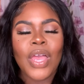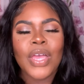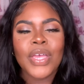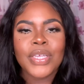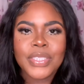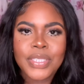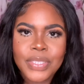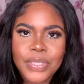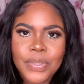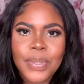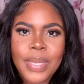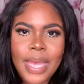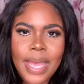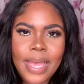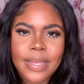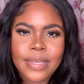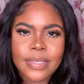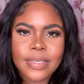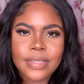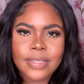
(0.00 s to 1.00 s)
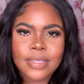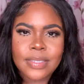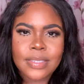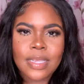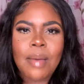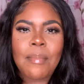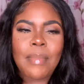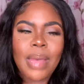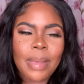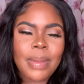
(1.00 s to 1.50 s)
So guys,
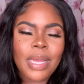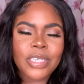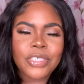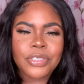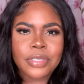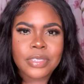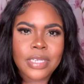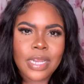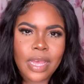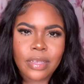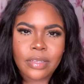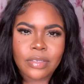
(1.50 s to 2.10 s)
my battery died.